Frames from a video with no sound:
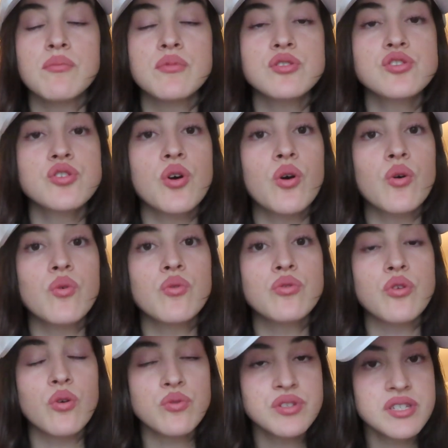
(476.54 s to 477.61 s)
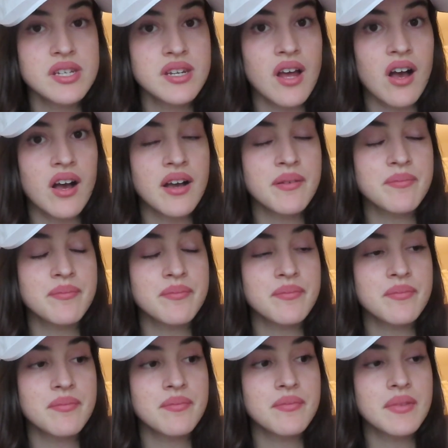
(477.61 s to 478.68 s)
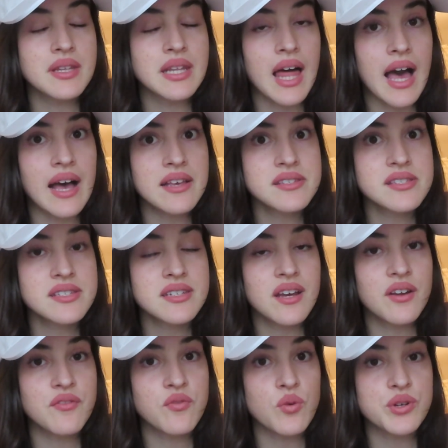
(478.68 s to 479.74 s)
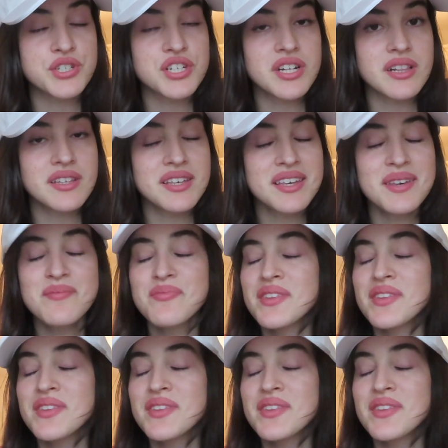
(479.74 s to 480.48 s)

So those did not last, unfortunately.